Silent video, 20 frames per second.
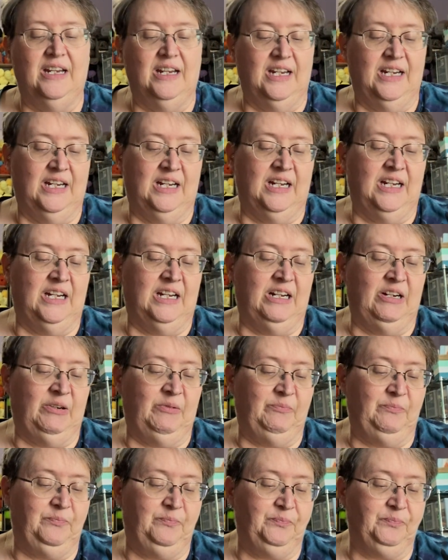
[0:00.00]

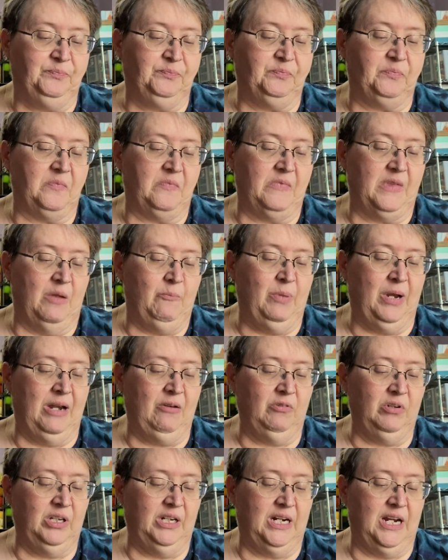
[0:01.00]
but I
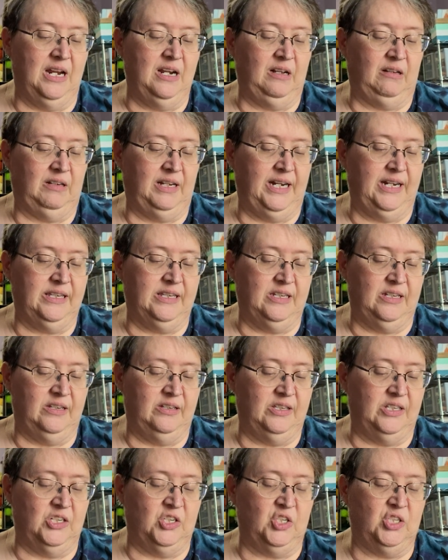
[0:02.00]
really kind of like the
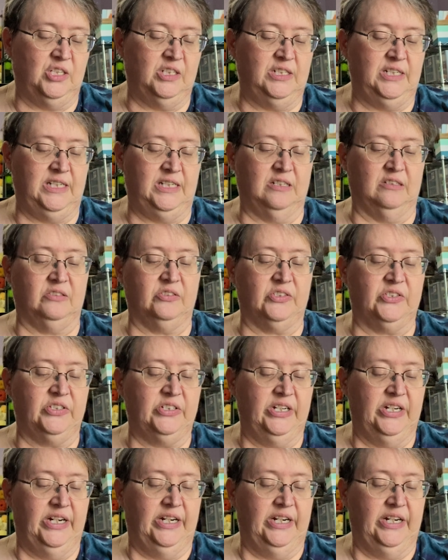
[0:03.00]
chenilles.